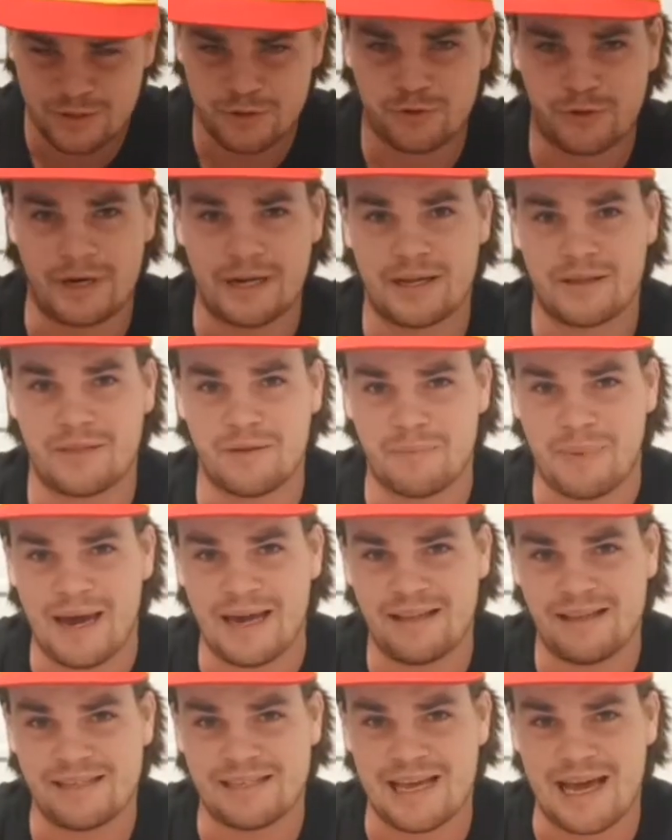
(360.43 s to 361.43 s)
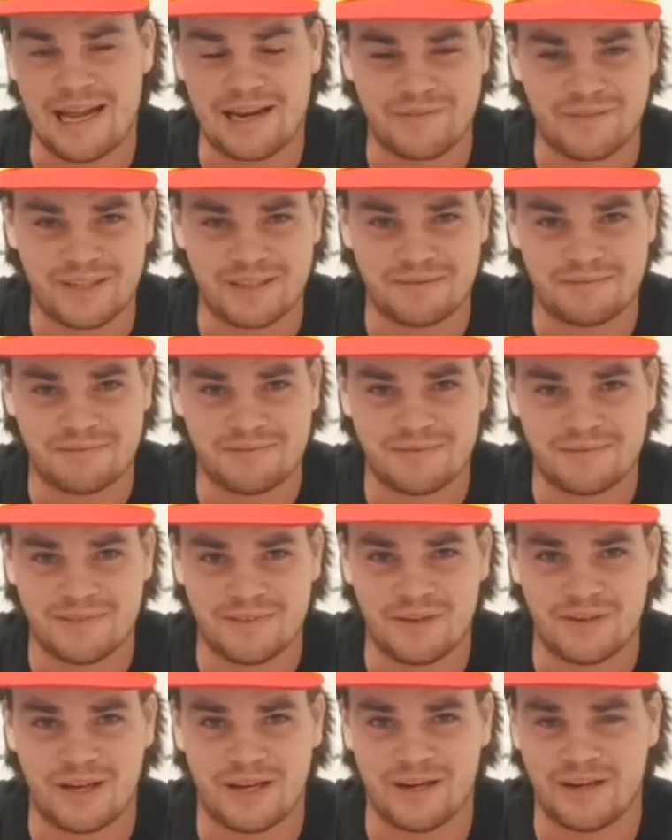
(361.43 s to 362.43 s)
drink the Baileys out of it.
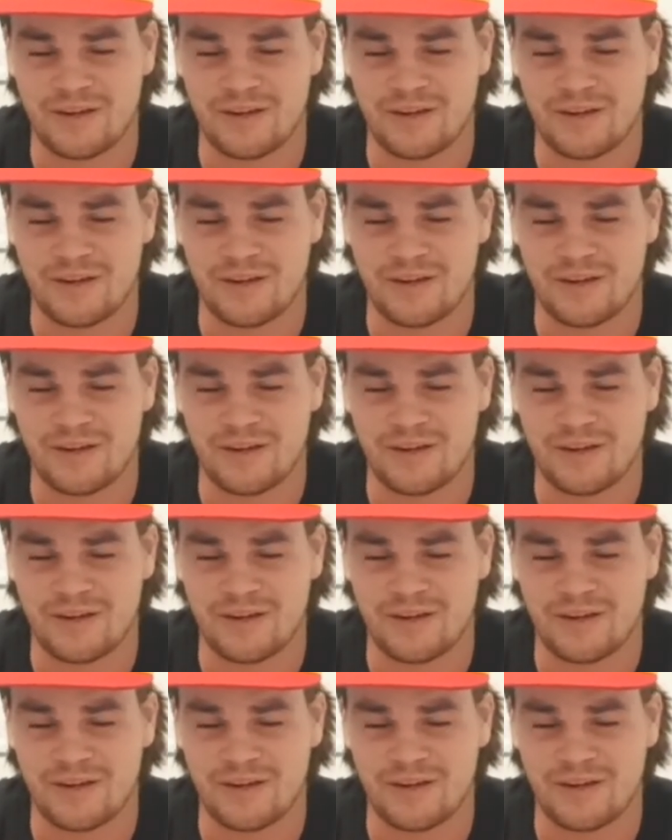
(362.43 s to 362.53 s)
Look, I